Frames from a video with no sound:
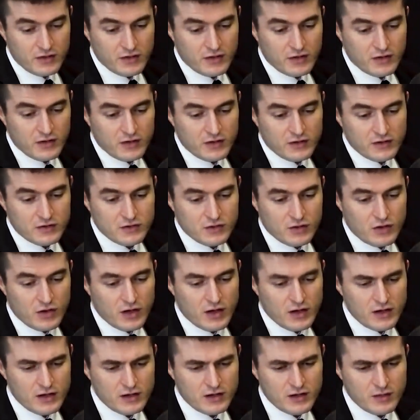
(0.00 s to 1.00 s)
That's right. So
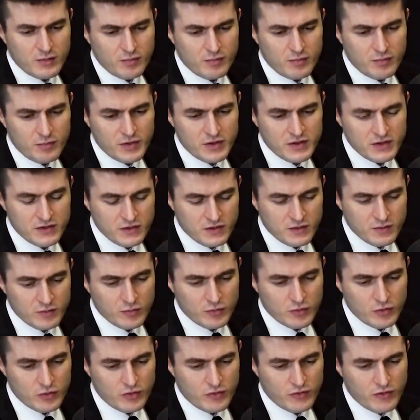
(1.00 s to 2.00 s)
how did a piece of the
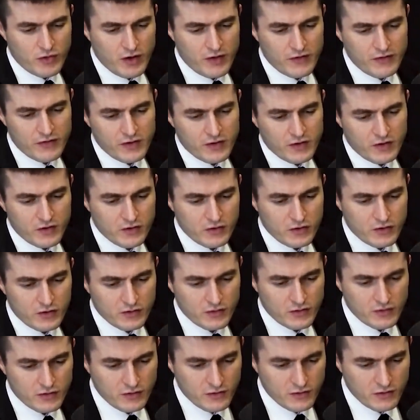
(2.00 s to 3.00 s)
moon arrive here on
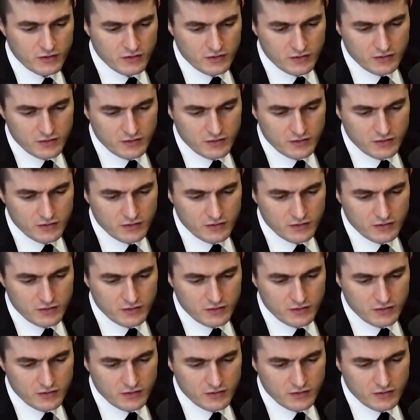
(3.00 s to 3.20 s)
Earth?